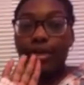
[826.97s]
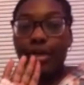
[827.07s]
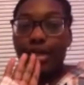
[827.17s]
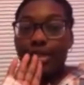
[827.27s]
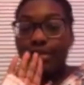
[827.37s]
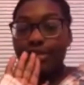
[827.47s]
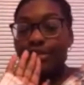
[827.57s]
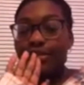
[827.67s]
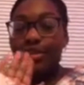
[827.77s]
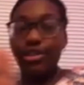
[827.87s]
I'll
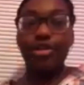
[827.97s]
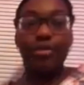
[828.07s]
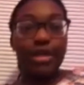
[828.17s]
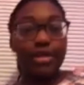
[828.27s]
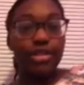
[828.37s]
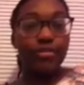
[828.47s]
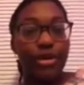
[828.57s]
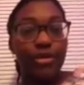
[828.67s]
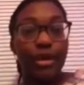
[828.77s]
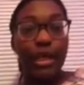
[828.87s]
show y'all my nails tomorrow,